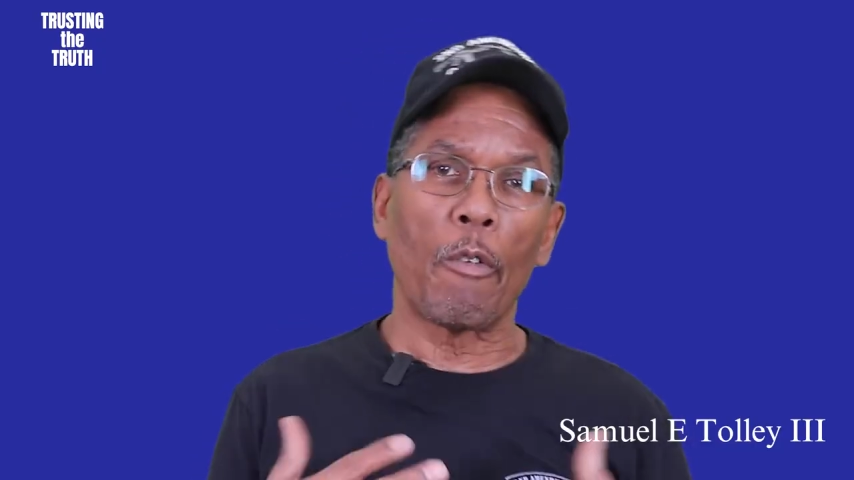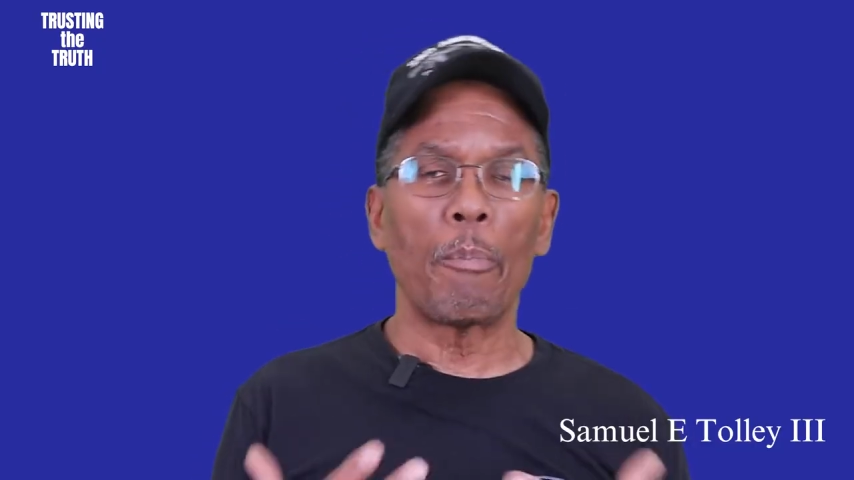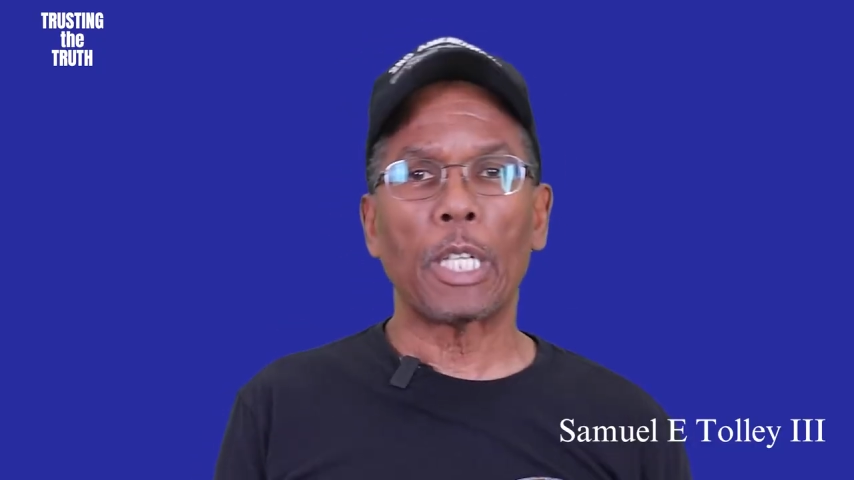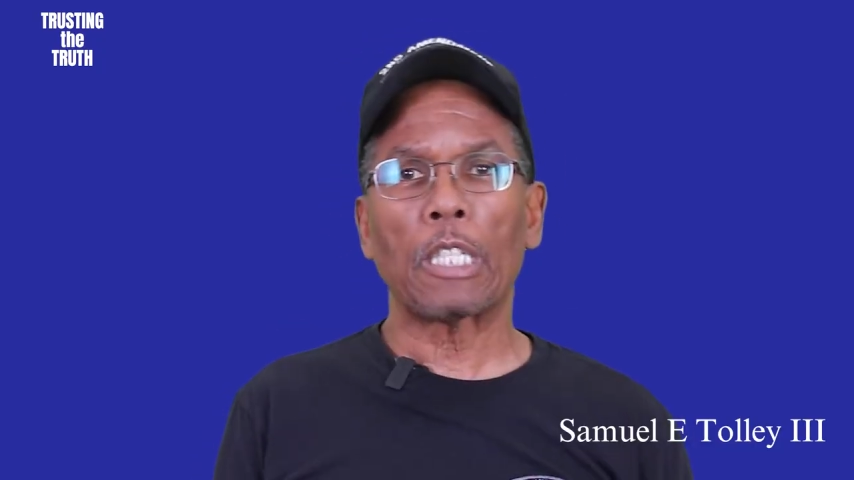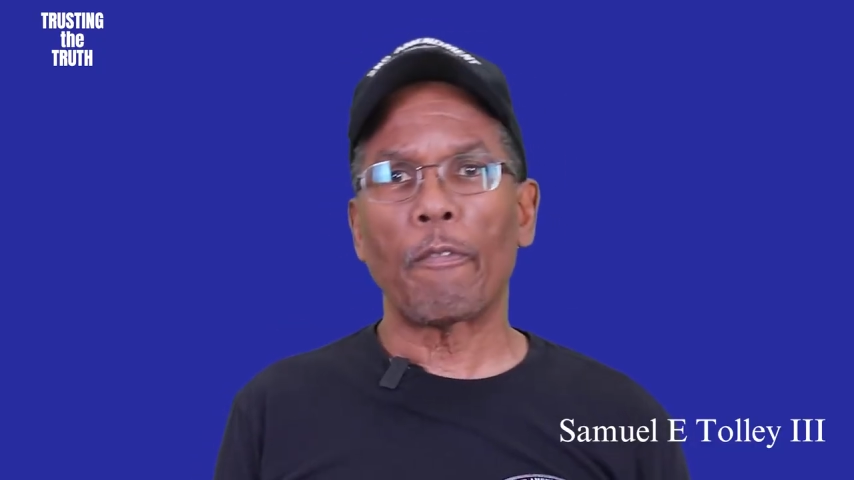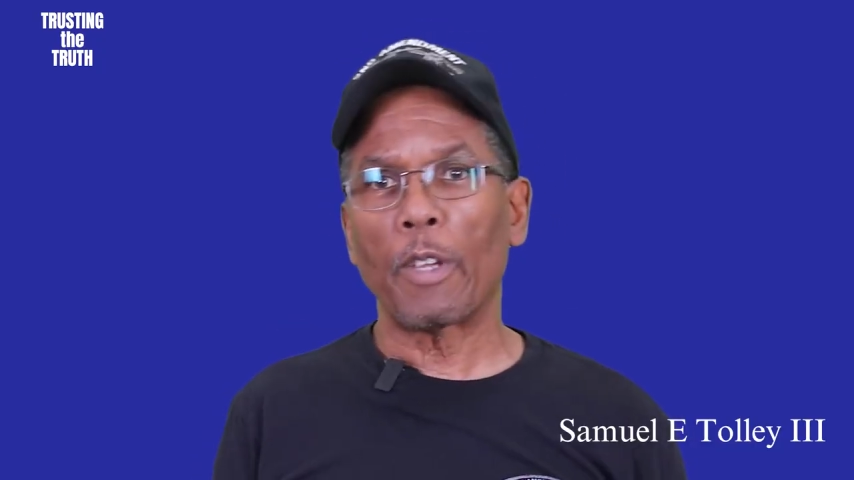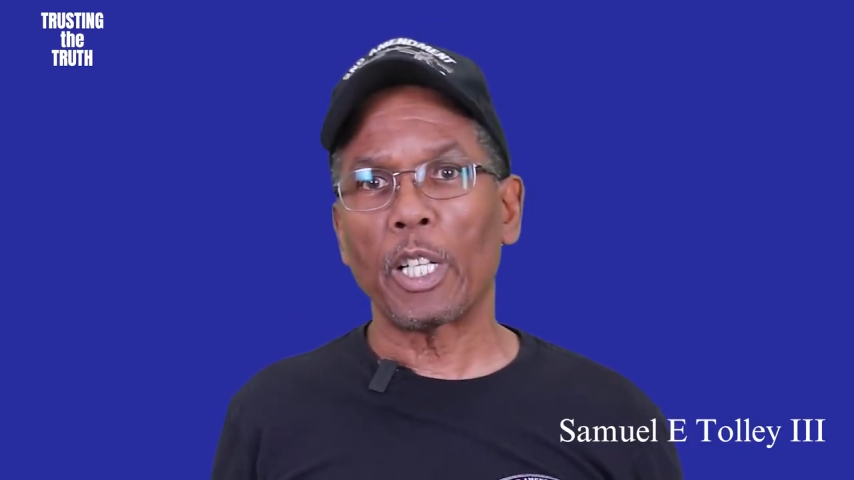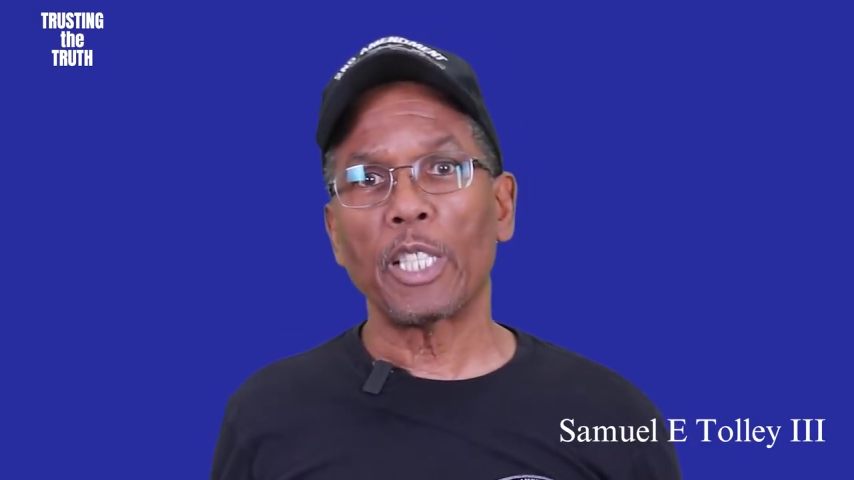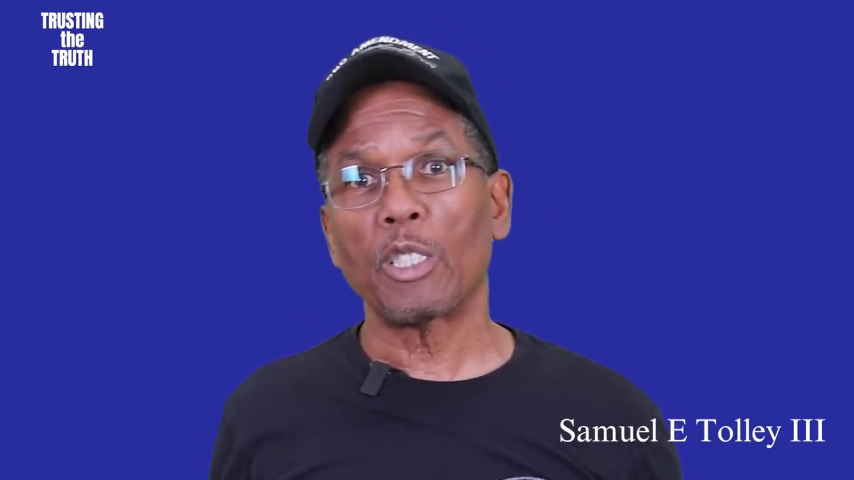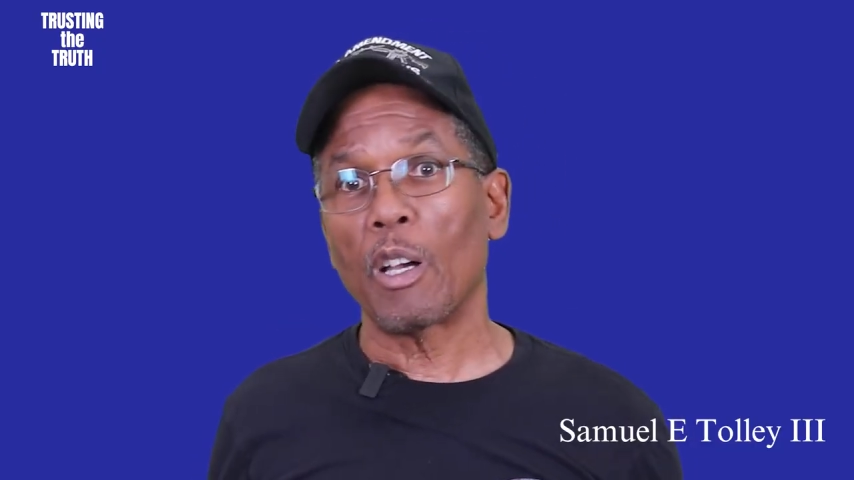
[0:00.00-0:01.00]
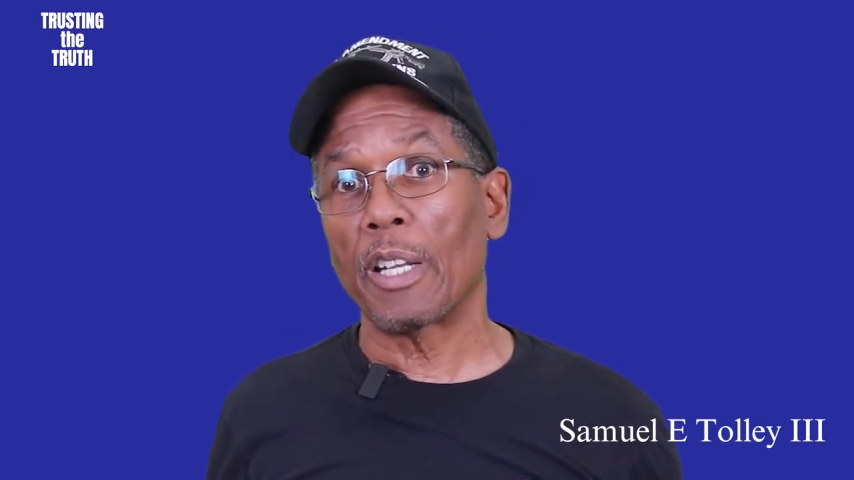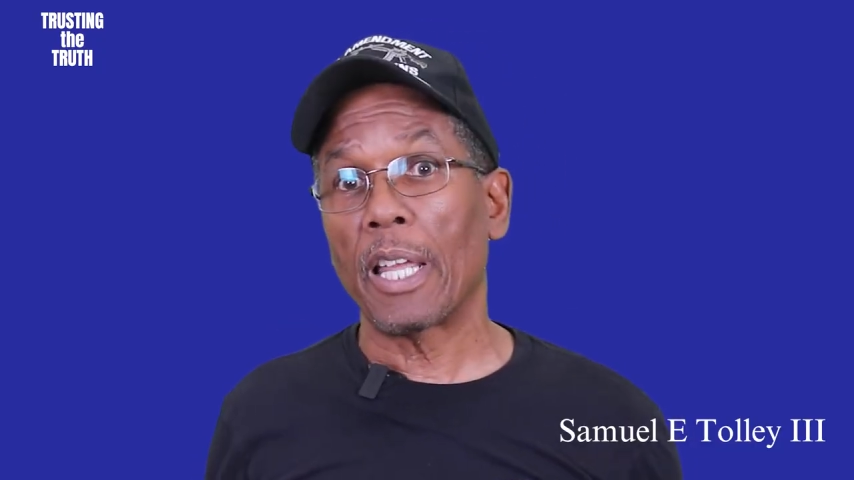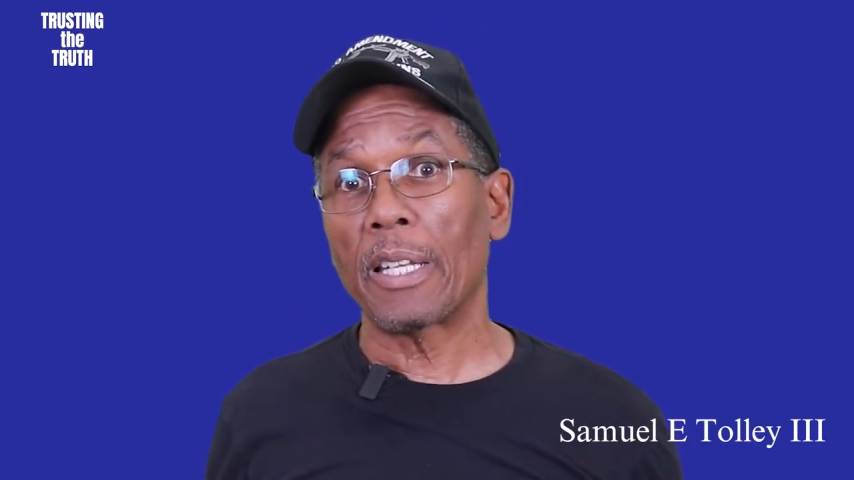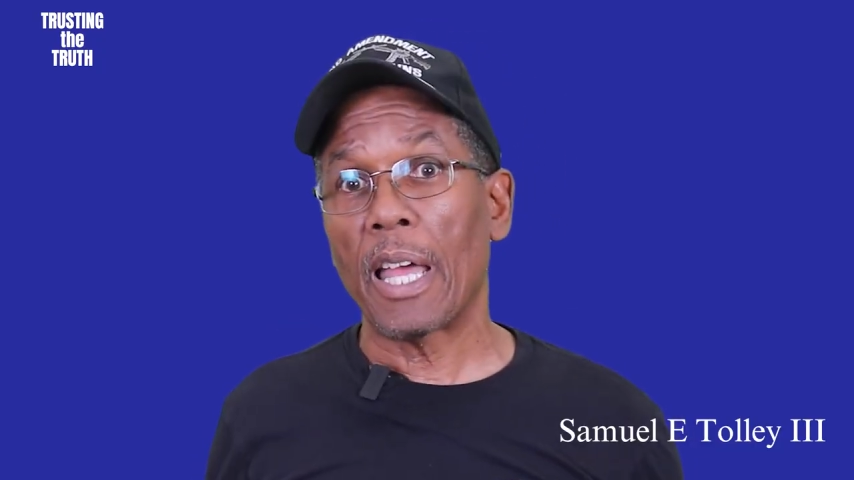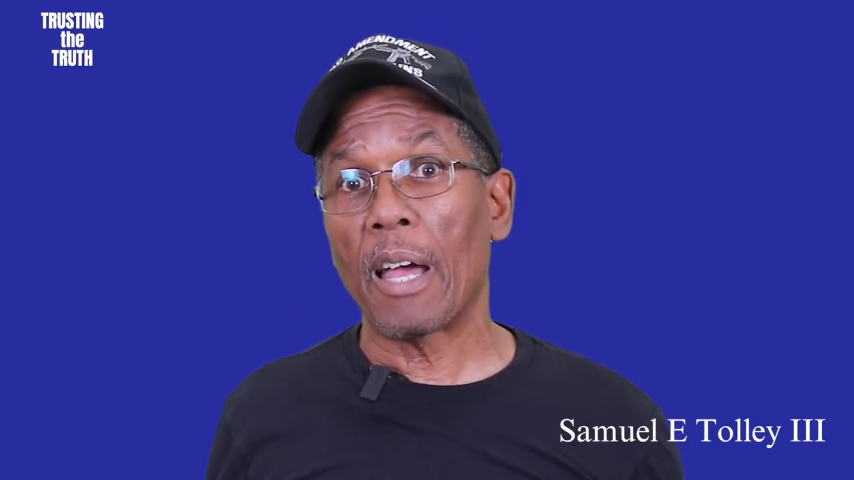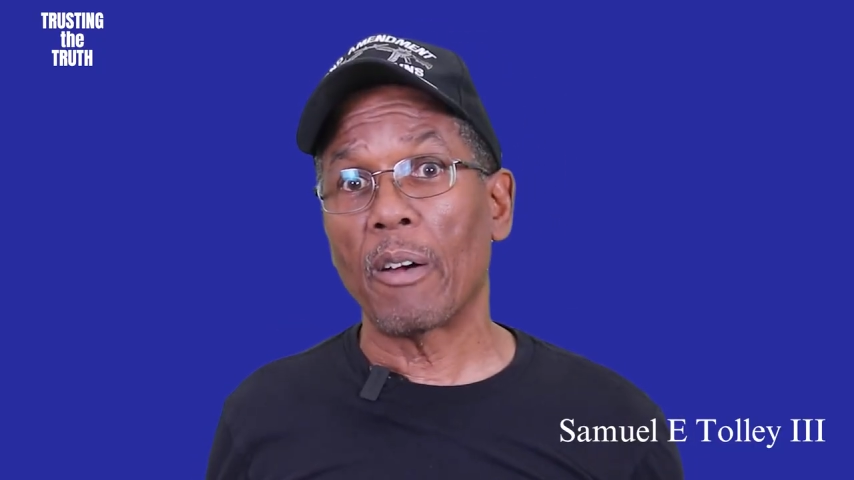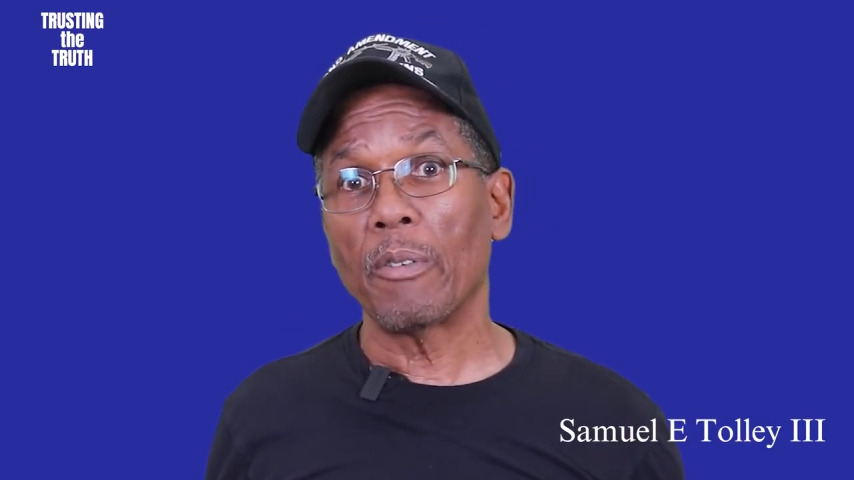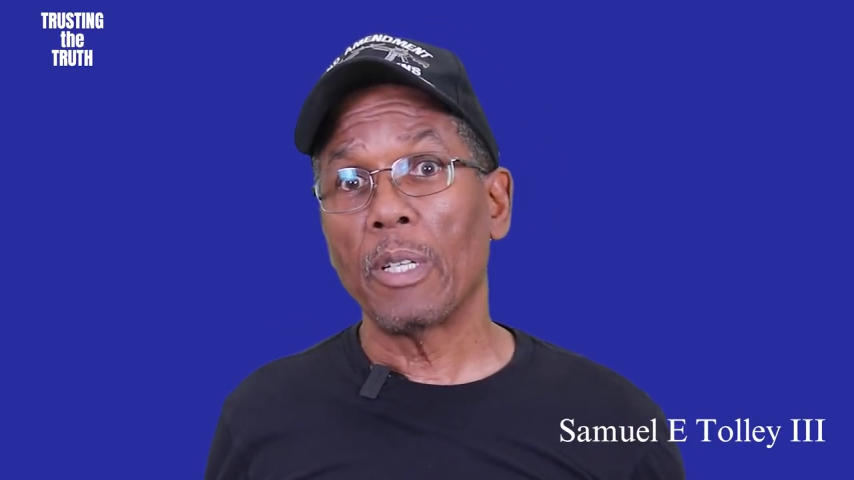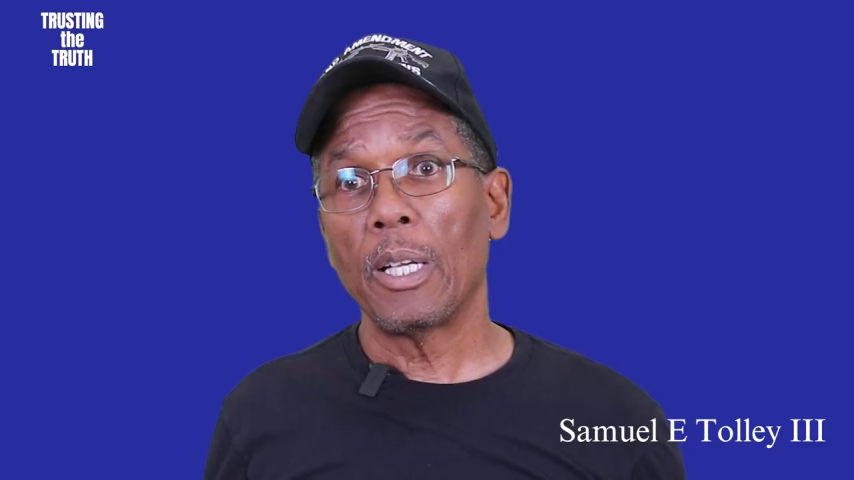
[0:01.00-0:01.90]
of mixed feelings on that now.